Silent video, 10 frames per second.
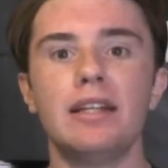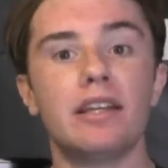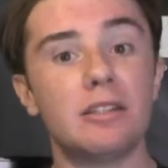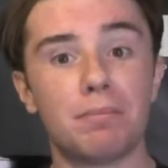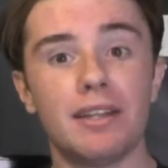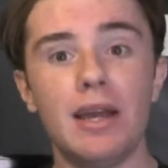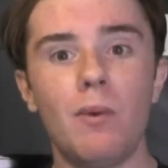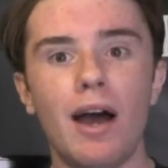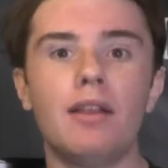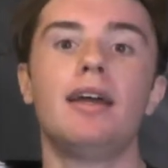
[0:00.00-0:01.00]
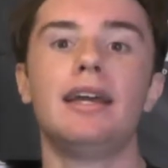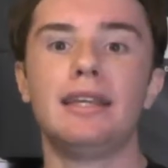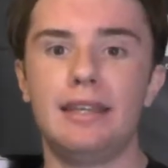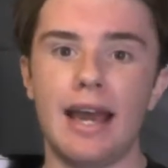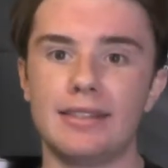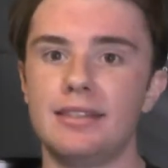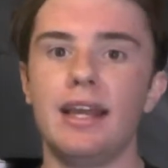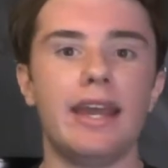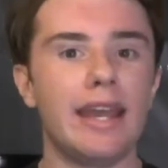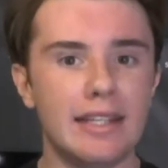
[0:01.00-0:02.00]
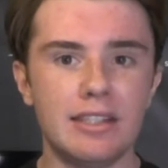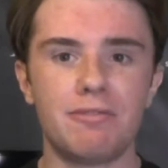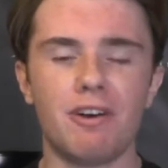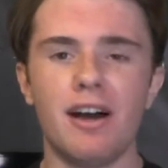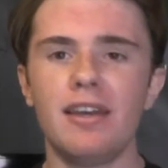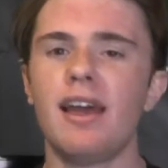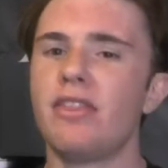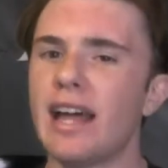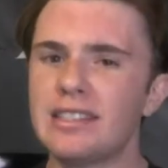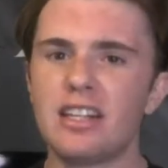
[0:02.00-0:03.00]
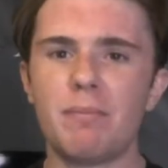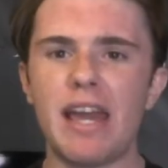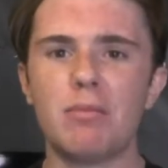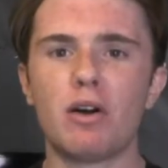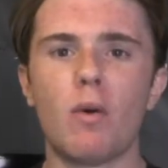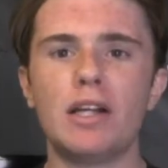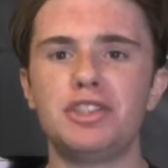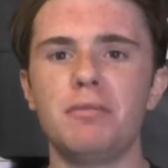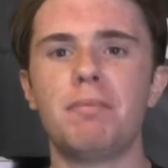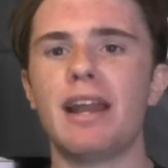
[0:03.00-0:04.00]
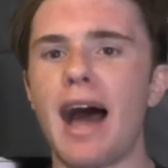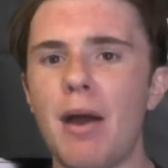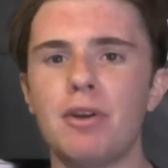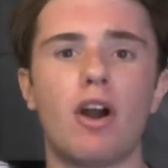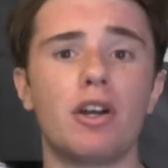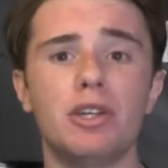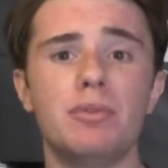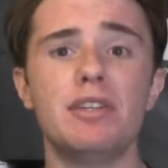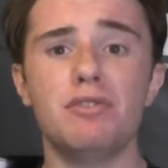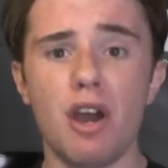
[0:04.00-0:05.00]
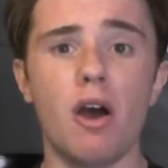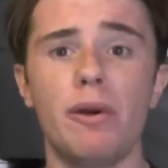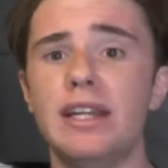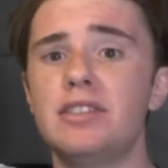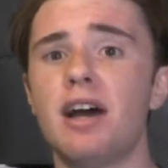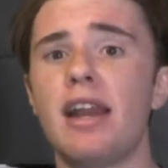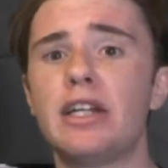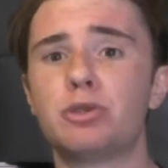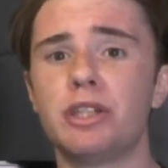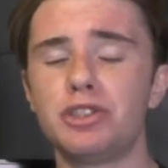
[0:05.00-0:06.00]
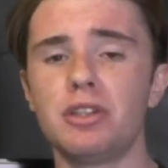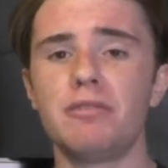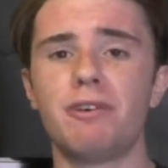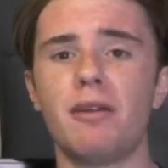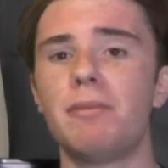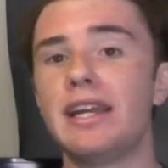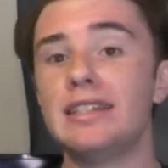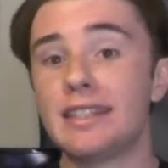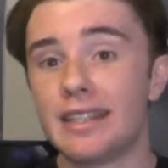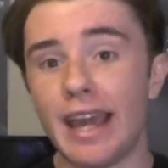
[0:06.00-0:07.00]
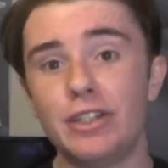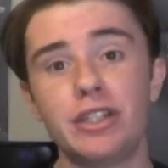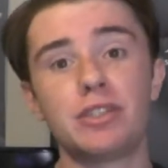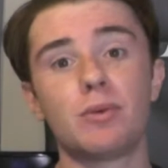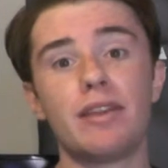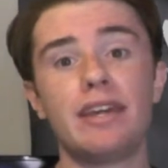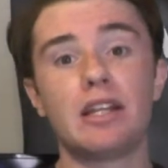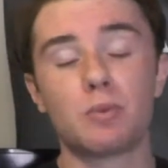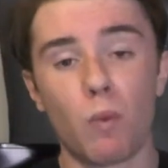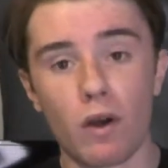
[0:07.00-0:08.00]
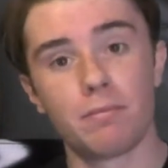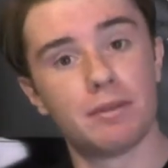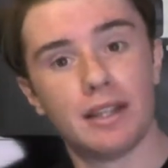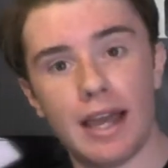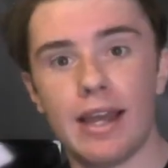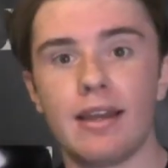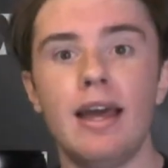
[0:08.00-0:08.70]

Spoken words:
does it play well? Yes. Is it fun? That's a debatable question, but I would argue that no. It is not a traditionally fun, but it is engaging, so I think it is worth playing.